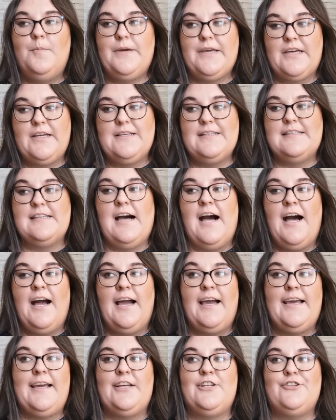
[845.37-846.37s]
because
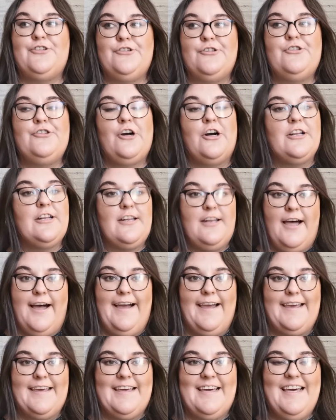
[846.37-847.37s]
I do not
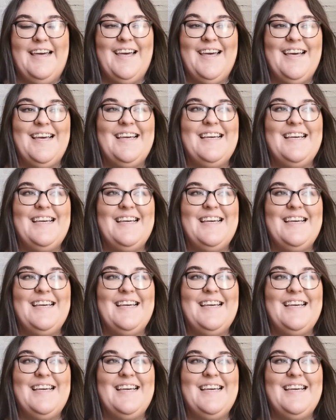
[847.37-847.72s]
like